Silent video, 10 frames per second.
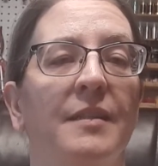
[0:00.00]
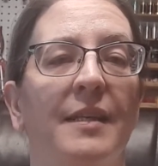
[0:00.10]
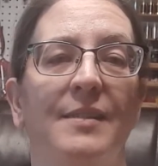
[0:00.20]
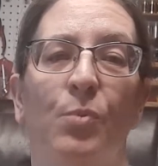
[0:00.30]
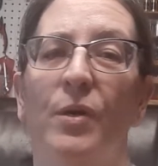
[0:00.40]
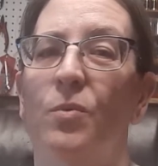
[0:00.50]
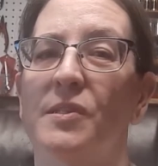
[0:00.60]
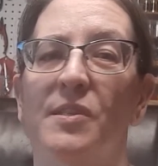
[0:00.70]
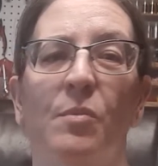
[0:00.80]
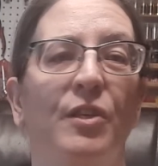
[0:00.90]
is we don't
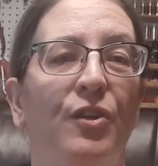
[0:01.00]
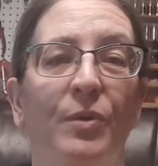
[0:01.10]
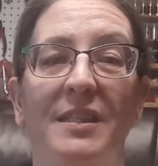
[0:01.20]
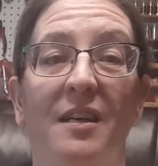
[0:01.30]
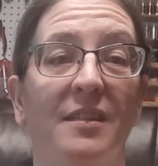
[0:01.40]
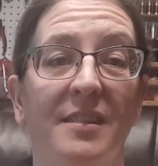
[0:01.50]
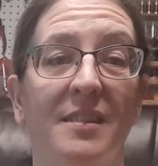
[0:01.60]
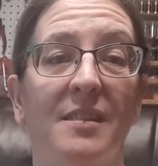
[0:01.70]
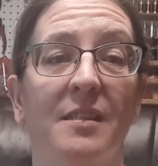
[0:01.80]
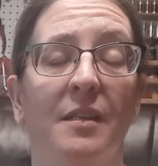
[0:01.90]
want someone to do it to
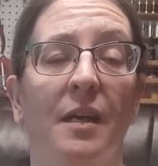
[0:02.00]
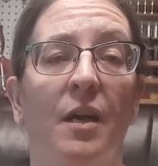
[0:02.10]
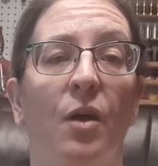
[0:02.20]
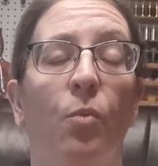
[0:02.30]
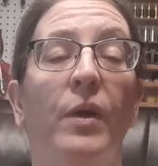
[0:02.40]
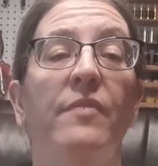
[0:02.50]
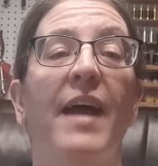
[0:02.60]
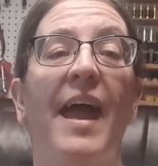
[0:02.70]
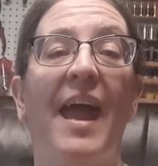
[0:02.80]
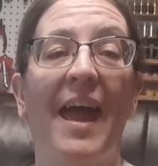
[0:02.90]
us. We've
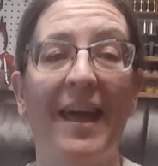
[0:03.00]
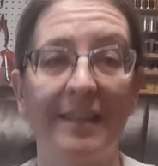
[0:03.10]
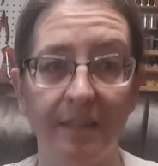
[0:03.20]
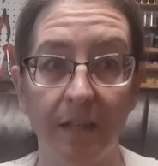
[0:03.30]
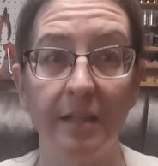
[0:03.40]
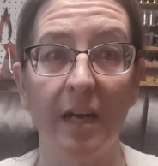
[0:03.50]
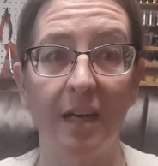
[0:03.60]
had it done to